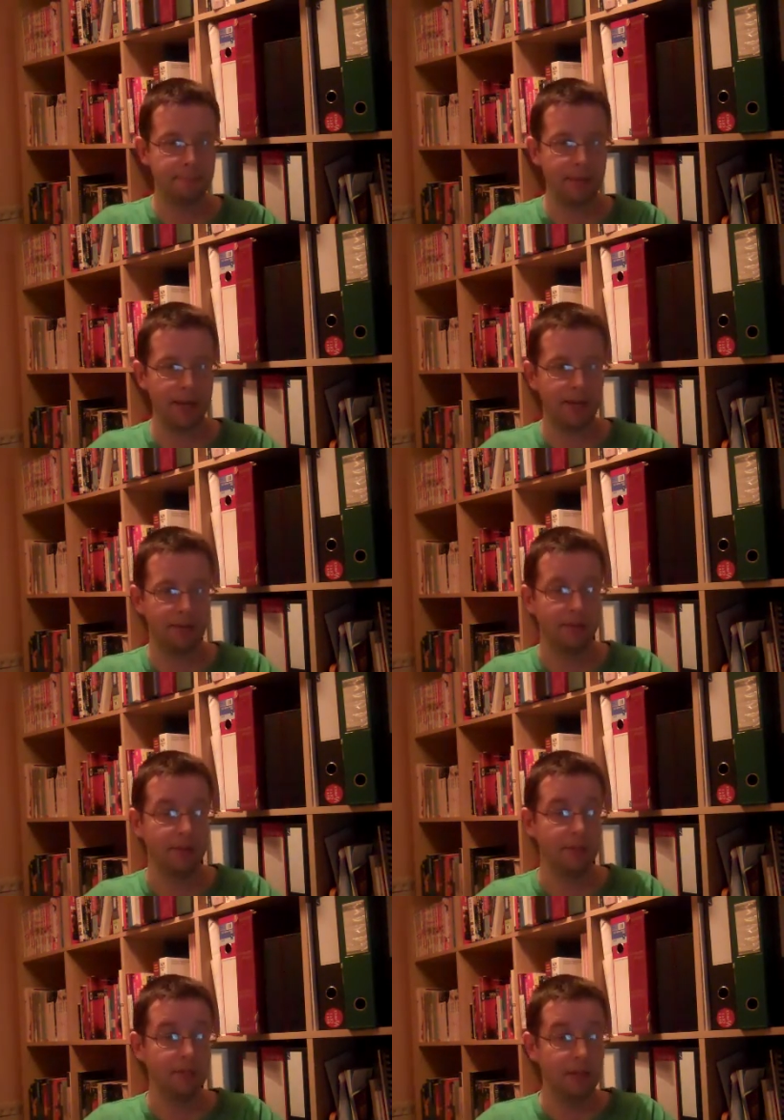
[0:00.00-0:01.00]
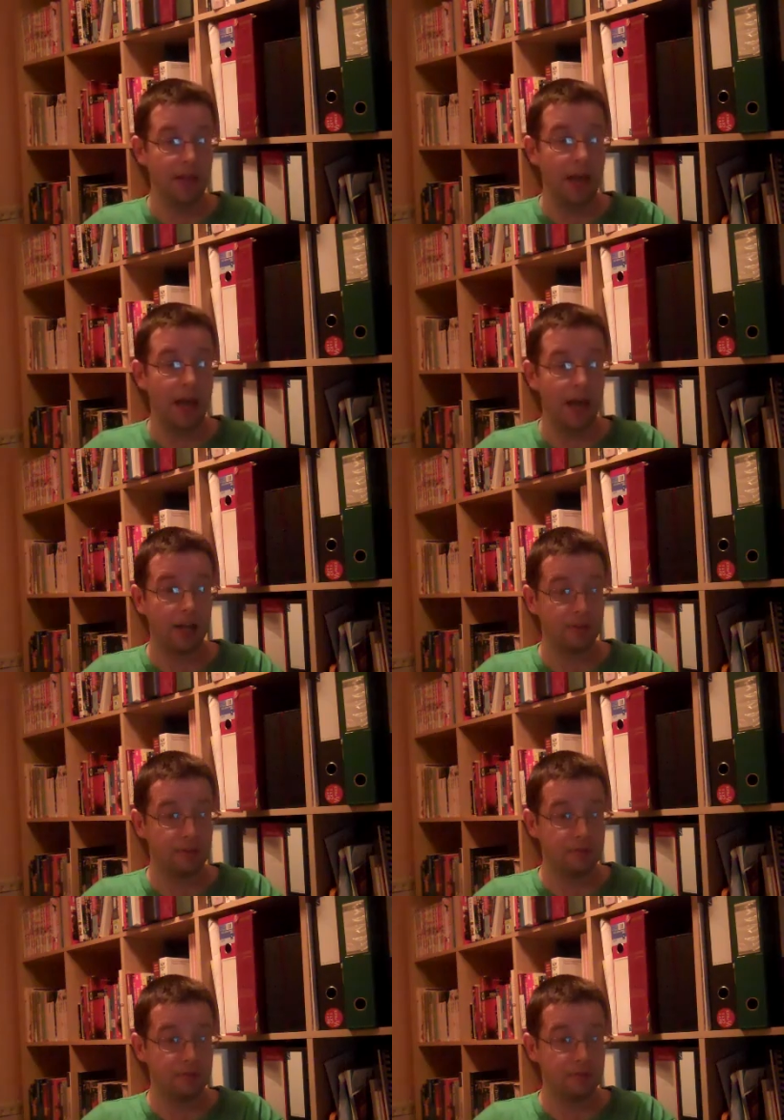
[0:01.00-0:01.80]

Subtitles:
paid and